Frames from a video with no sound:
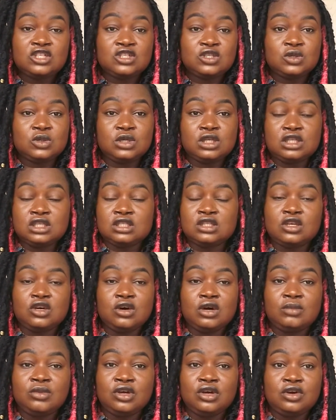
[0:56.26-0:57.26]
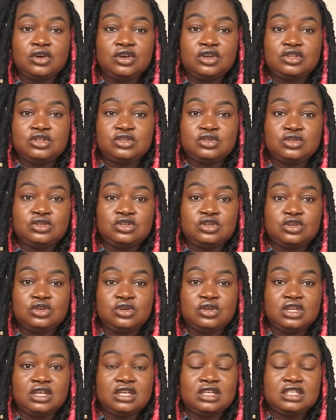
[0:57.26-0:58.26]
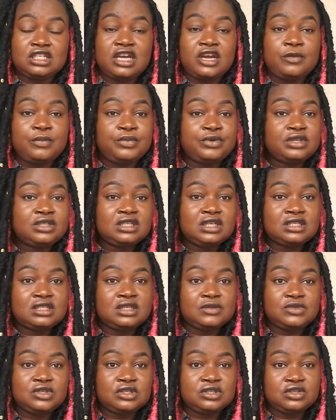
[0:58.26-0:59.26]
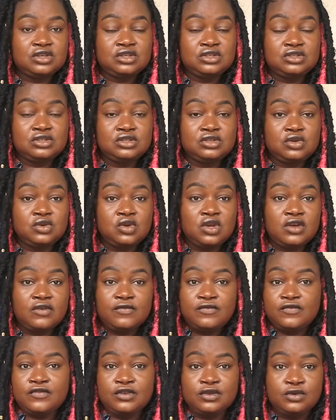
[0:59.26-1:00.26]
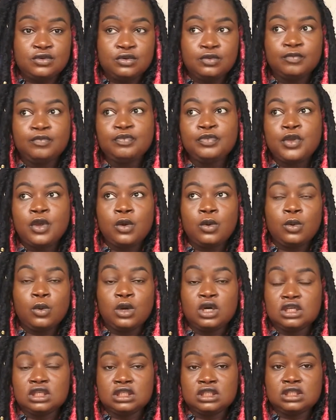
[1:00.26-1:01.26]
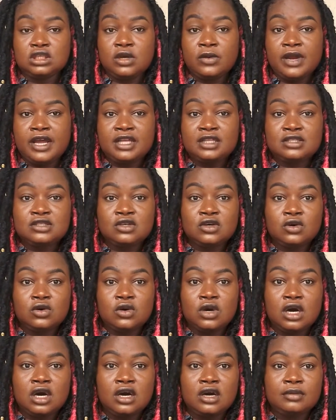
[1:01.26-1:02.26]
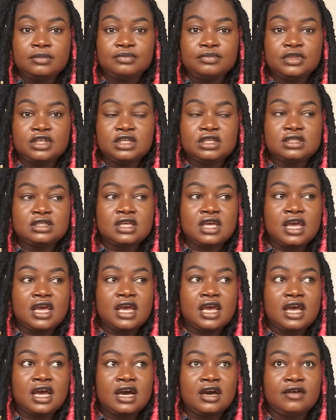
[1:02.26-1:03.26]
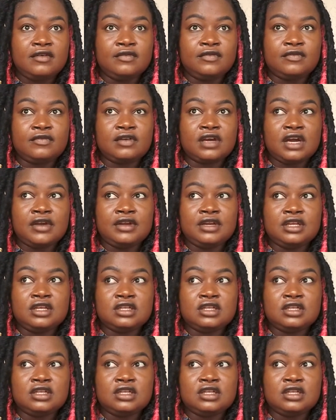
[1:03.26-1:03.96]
to install. I'm not going to show you the entire process. I'm just going to show you a few ones. All right. So this hair, I've carried